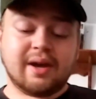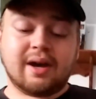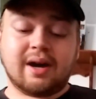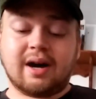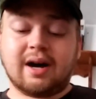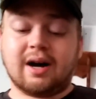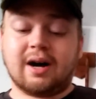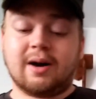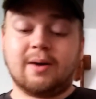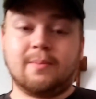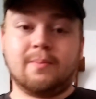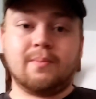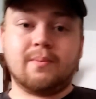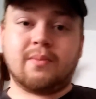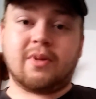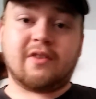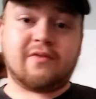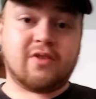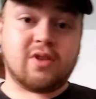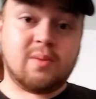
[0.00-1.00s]

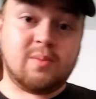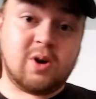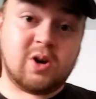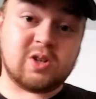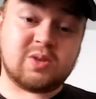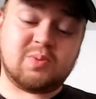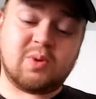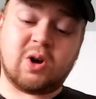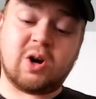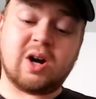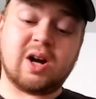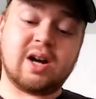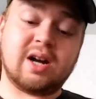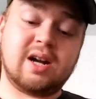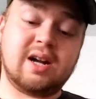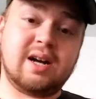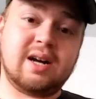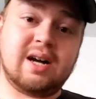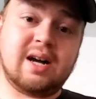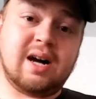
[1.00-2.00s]
but for the most
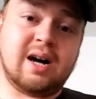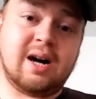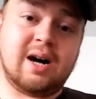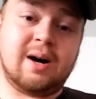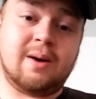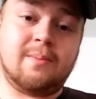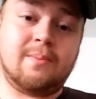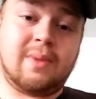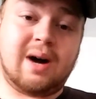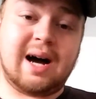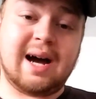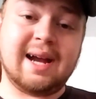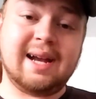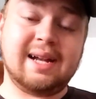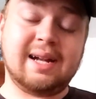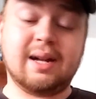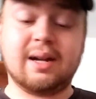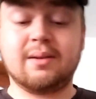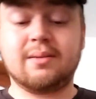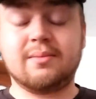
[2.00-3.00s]
part,
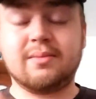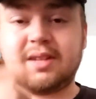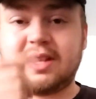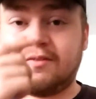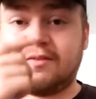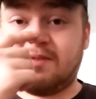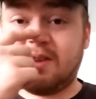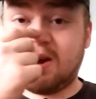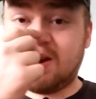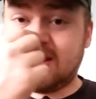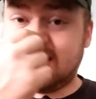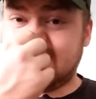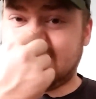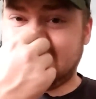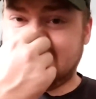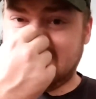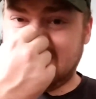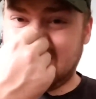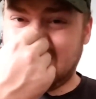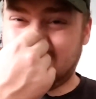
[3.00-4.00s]
mine, the very
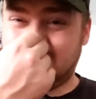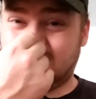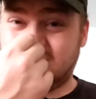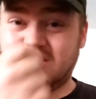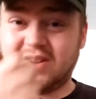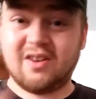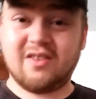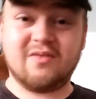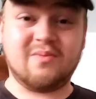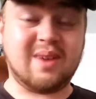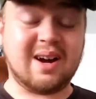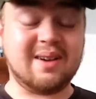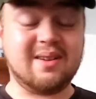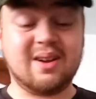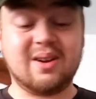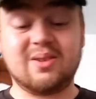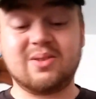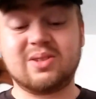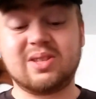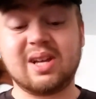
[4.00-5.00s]
tip of my
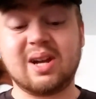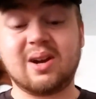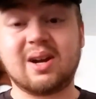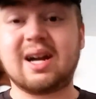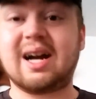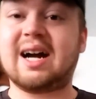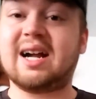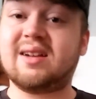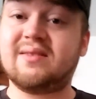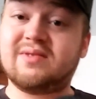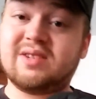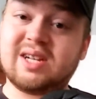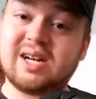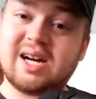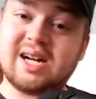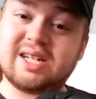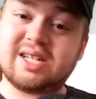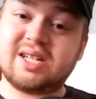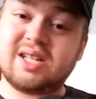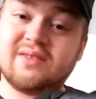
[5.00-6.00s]
nose there kind of
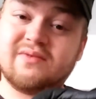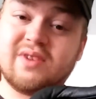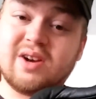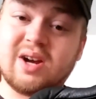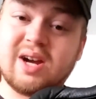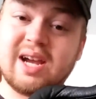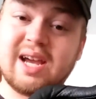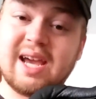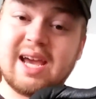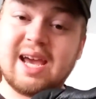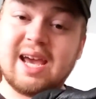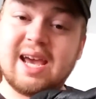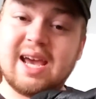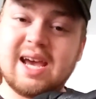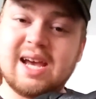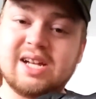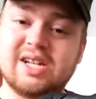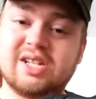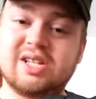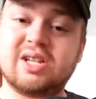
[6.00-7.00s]
touched the very
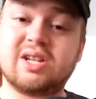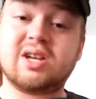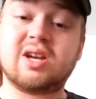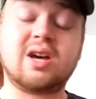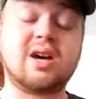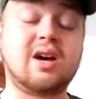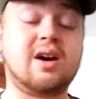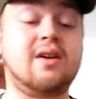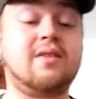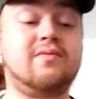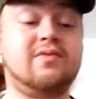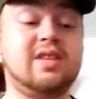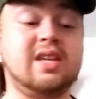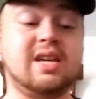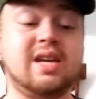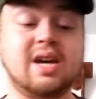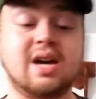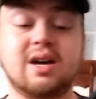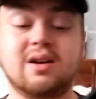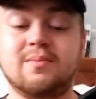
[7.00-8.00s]
edge of
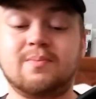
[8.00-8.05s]
the